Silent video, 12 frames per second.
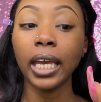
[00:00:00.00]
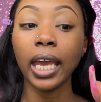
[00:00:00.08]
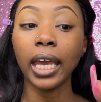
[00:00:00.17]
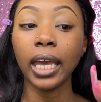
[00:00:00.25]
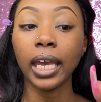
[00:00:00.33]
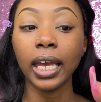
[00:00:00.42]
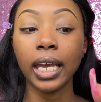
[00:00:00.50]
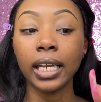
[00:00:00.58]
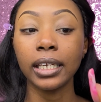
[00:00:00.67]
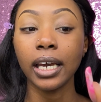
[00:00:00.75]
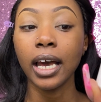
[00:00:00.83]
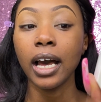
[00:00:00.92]

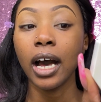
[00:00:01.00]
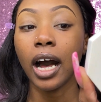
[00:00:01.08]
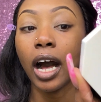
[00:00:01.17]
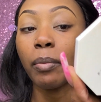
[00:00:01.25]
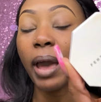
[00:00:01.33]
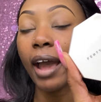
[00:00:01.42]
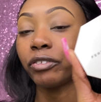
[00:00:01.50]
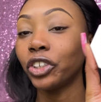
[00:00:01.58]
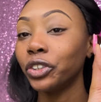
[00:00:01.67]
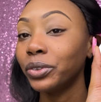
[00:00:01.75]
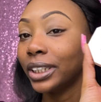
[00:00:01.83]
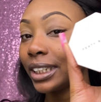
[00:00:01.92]
and
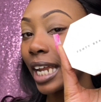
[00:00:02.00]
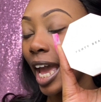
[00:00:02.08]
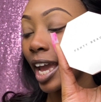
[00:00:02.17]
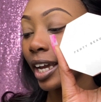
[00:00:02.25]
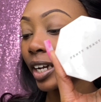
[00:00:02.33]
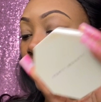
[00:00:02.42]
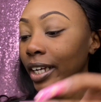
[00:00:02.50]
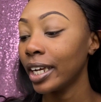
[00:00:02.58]
Afternoon Snack.